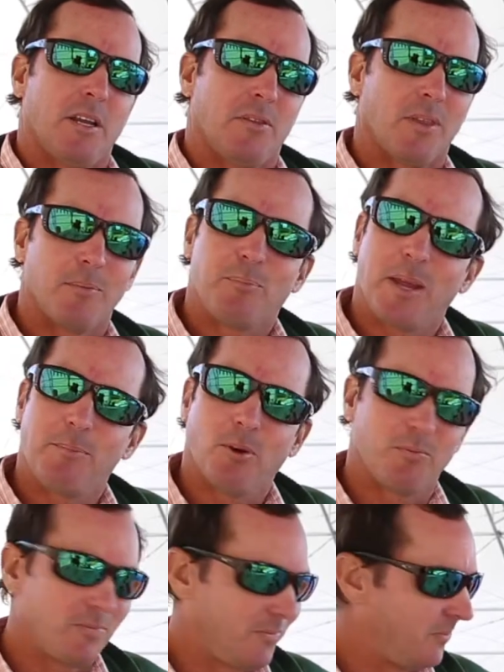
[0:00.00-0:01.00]
the
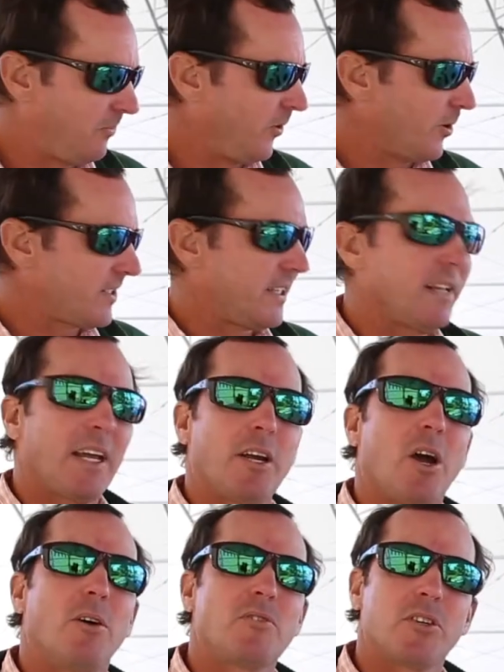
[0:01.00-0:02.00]
people, first thing they go